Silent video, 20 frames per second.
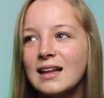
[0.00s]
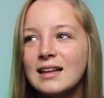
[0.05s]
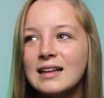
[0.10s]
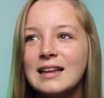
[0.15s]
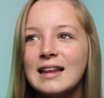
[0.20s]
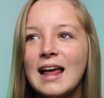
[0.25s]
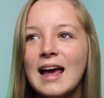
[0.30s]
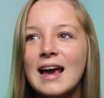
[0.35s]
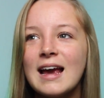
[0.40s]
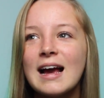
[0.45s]

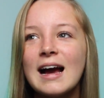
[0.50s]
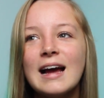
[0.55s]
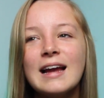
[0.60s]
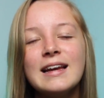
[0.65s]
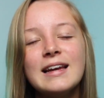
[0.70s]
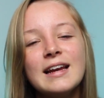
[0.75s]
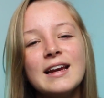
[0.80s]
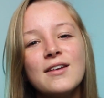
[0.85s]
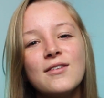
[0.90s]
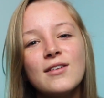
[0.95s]
like
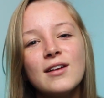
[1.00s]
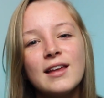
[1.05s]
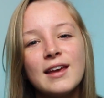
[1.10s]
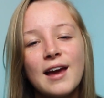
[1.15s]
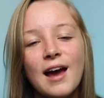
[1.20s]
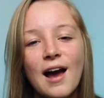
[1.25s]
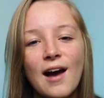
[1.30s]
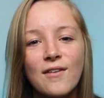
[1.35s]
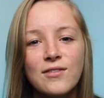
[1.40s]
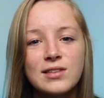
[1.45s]
I didn't really
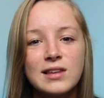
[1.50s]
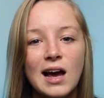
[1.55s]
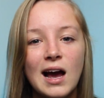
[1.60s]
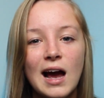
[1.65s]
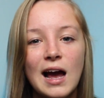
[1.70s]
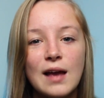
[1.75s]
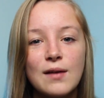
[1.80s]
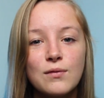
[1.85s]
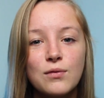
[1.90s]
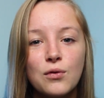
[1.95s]
have
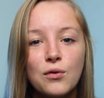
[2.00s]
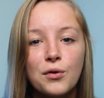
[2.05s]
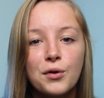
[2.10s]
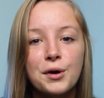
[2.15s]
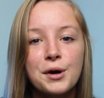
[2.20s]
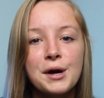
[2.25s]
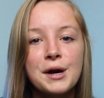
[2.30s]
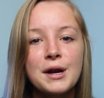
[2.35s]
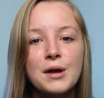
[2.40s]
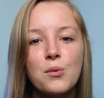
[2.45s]
time
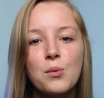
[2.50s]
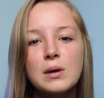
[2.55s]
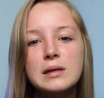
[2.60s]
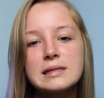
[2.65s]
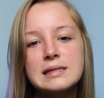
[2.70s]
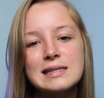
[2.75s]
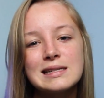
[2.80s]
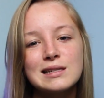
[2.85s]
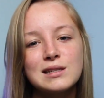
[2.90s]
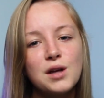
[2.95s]
for it. It
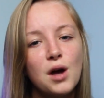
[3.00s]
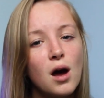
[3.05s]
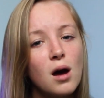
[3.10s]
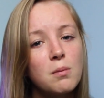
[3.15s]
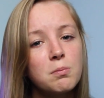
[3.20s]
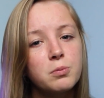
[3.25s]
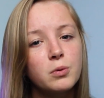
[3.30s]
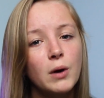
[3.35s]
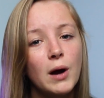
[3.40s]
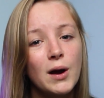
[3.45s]
wasn't a
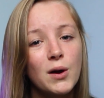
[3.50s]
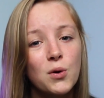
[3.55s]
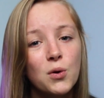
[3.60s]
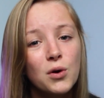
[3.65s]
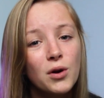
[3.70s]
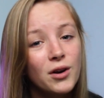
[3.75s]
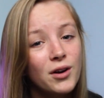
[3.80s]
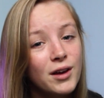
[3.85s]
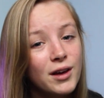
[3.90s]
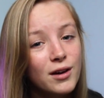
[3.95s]
top
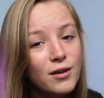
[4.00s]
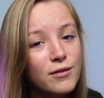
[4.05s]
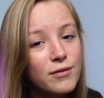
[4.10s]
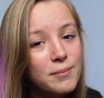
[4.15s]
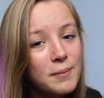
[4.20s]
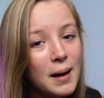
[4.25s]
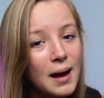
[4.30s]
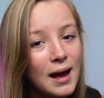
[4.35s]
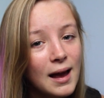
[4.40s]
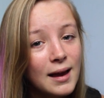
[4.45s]
priority
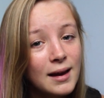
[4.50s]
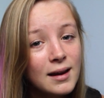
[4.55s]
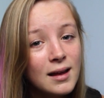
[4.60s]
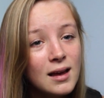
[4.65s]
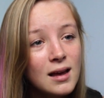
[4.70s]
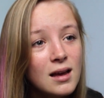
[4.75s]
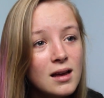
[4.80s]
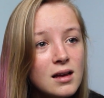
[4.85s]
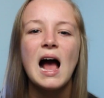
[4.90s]
of mine.